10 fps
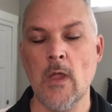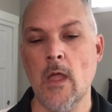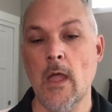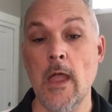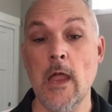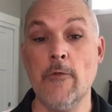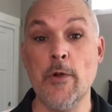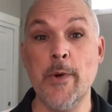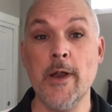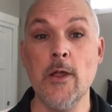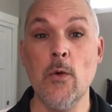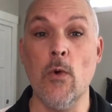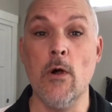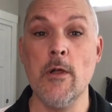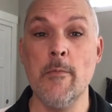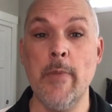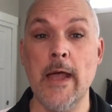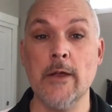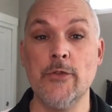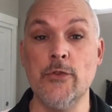Hey everybody, welcome
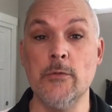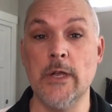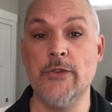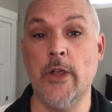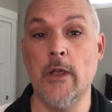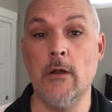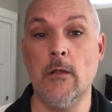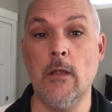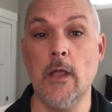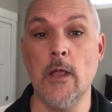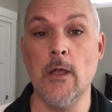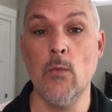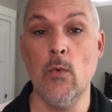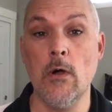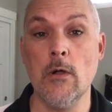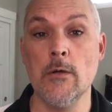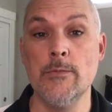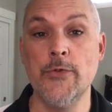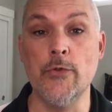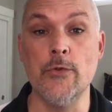back to my channel and
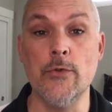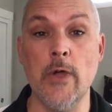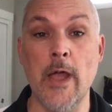welcome to